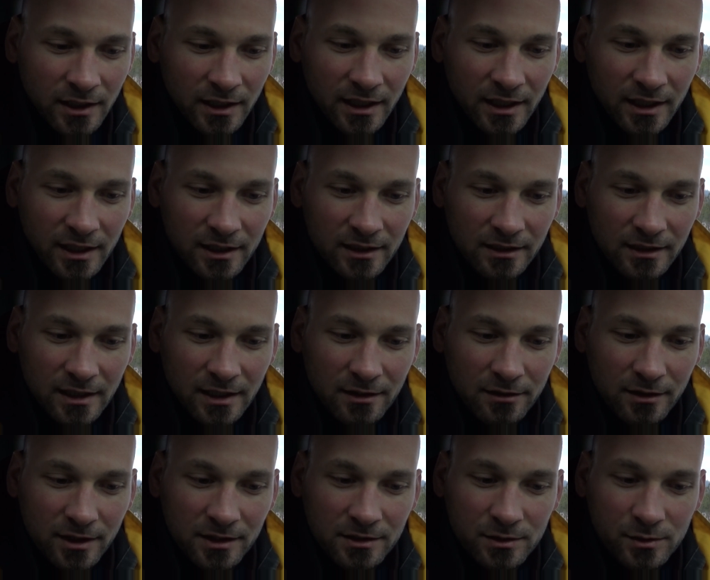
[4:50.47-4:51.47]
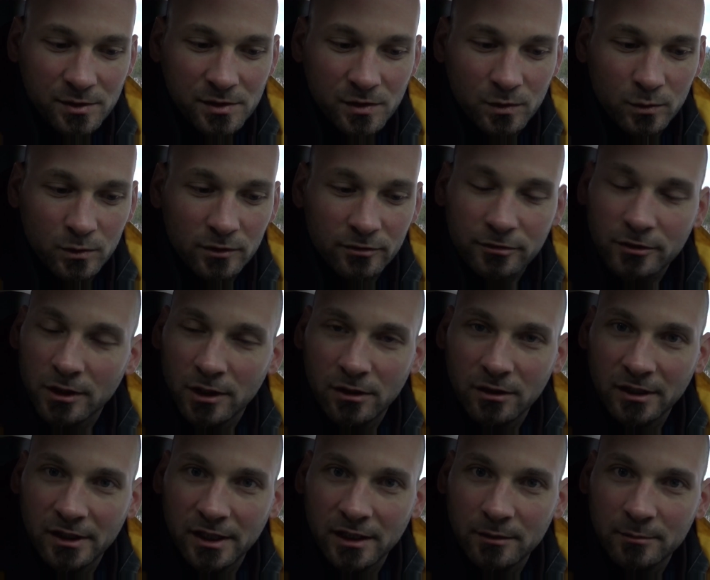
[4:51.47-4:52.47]
And I thought there was a wolf
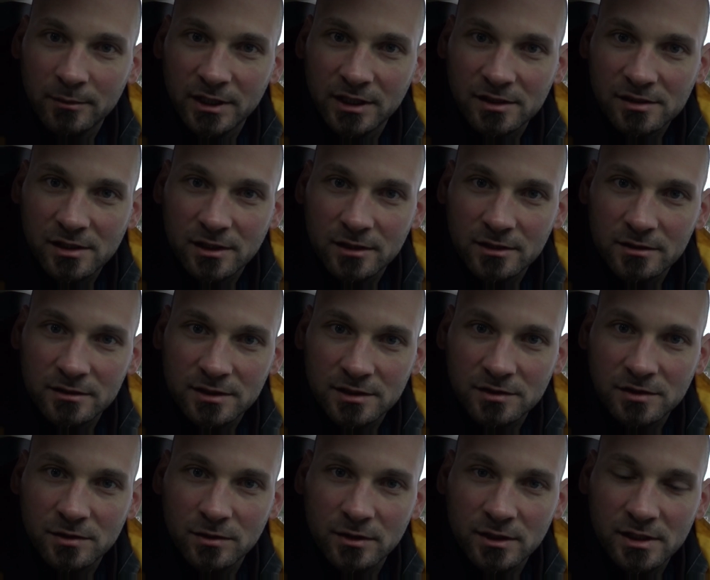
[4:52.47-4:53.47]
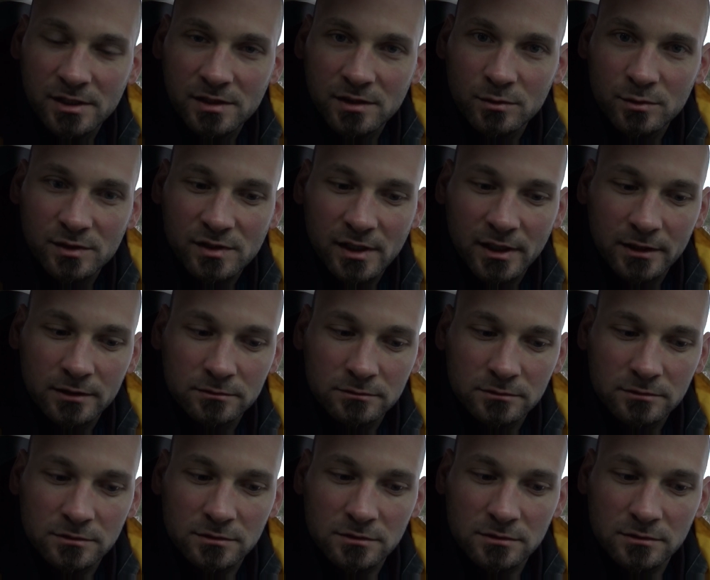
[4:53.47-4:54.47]
growling at me because I heard this noise. It was like
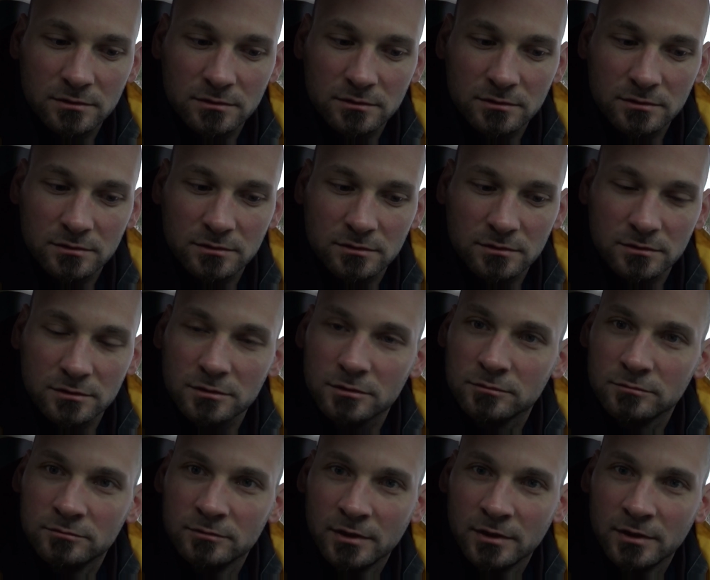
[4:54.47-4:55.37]
roar.